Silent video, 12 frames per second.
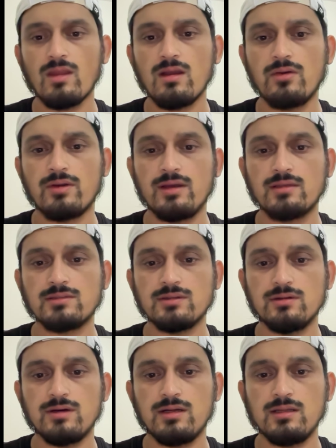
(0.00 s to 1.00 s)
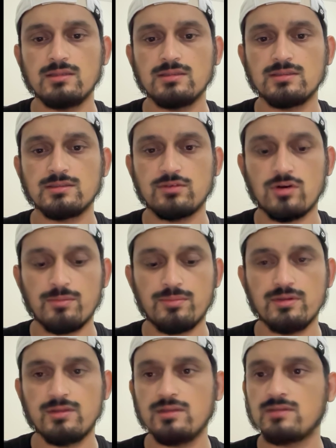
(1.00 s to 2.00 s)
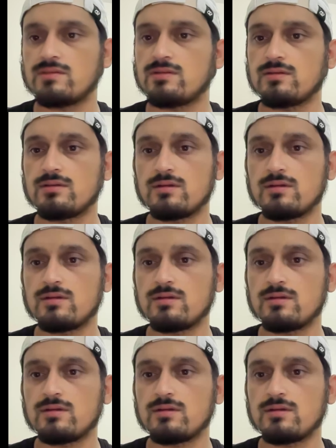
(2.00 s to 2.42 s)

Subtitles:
Okay, so I'll just copy this.